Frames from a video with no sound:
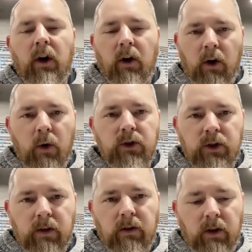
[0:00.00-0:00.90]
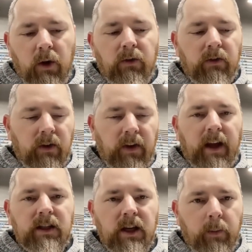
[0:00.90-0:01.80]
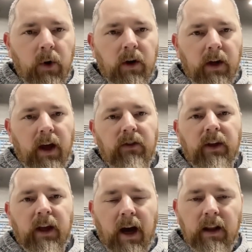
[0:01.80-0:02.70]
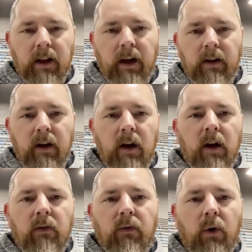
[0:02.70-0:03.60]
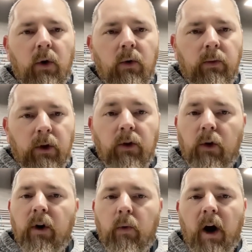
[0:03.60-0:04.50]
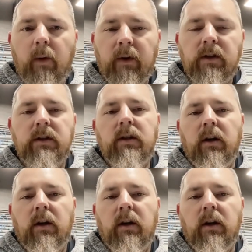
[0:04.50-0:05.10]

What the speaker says: OSHA uses this ANSI book as the guideline for their requirements.